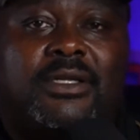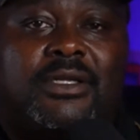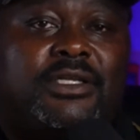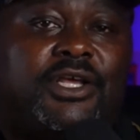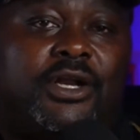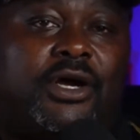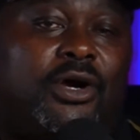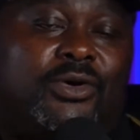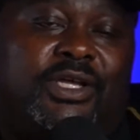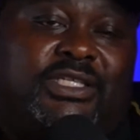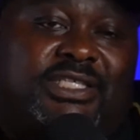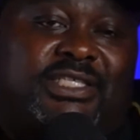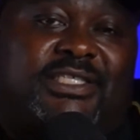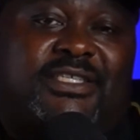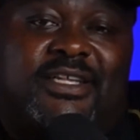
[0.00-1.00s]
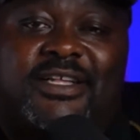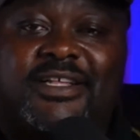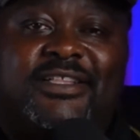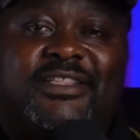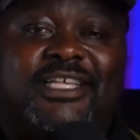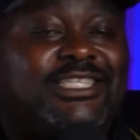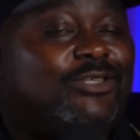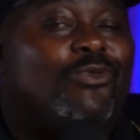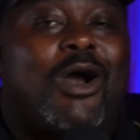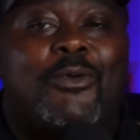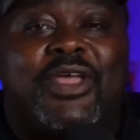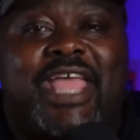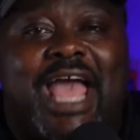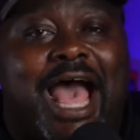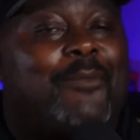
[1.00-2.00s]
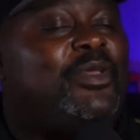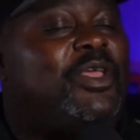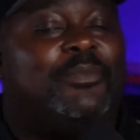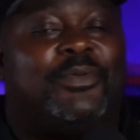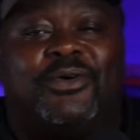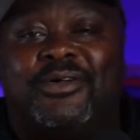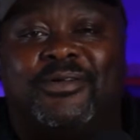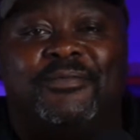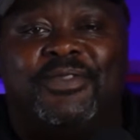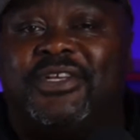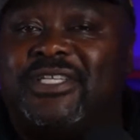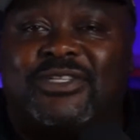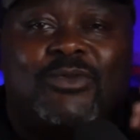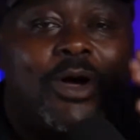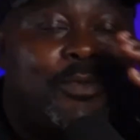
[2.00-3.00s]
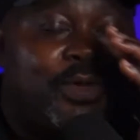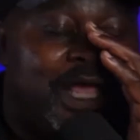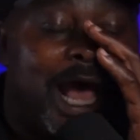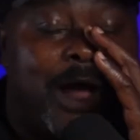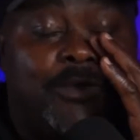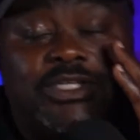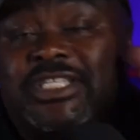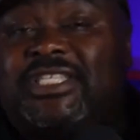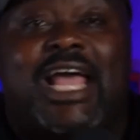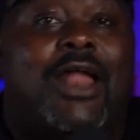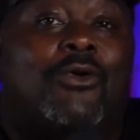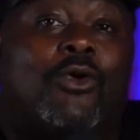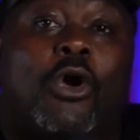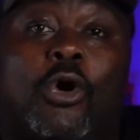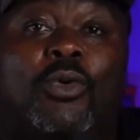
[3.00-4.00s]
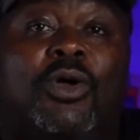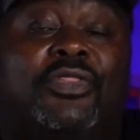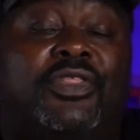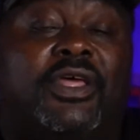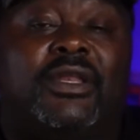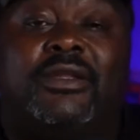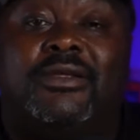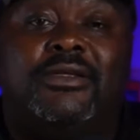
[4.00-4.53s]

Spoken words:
This is what we got, people. This is what we got. We just got to roll with it.